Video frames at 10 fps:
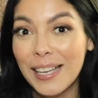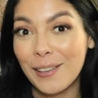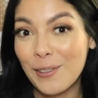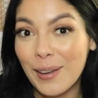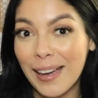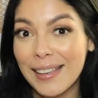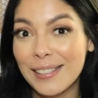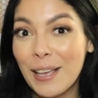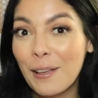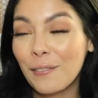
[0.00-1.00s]
if you
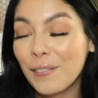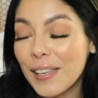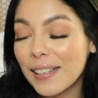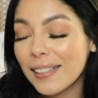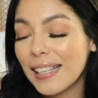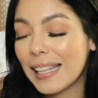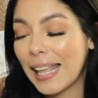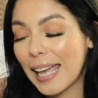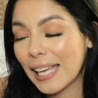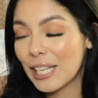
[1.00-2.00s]
guys feel like